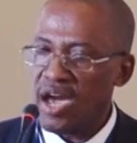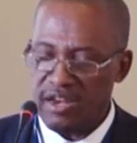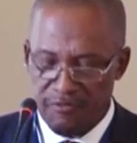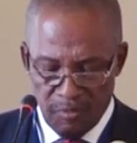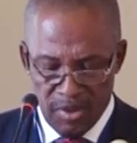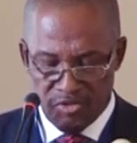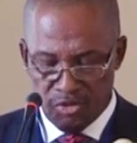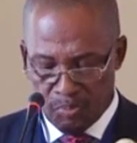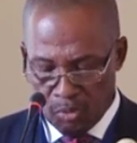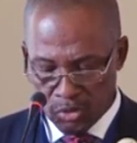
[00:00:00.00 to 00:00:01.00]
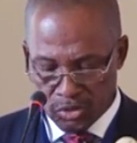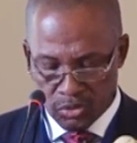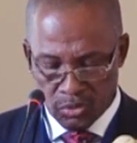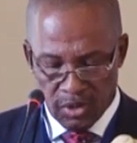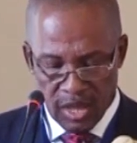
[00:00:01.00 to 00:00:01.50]
an information
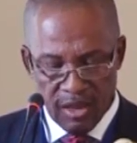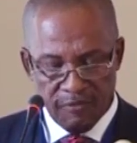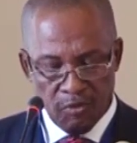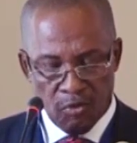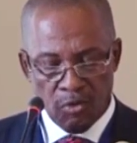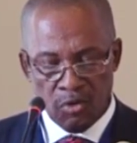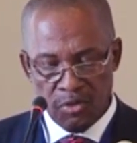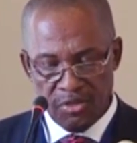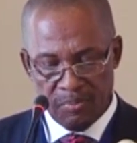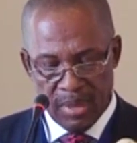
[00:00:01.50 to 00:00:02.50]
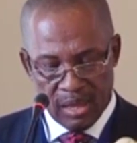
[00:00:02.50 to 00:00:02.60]
portal for the